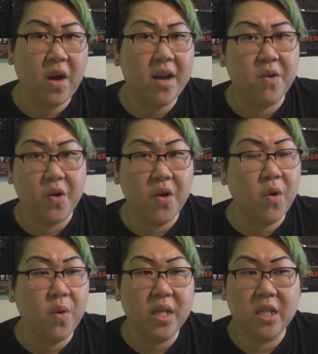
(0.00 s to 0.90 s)
I don't
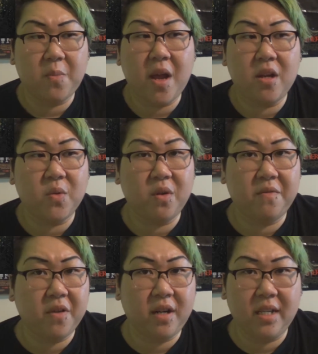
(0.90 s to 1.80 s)
know what the Spanish word
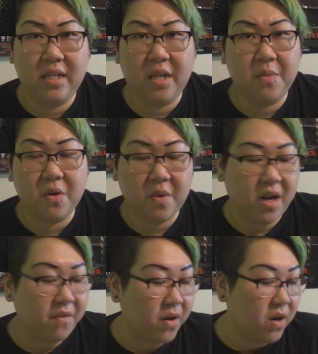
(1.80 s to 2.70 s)
for gazebo or
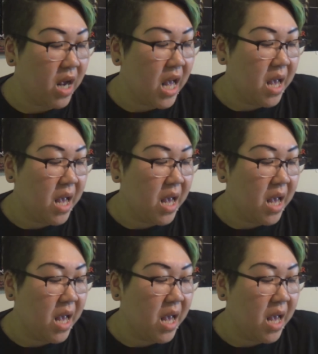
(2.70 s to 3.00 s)
whatever,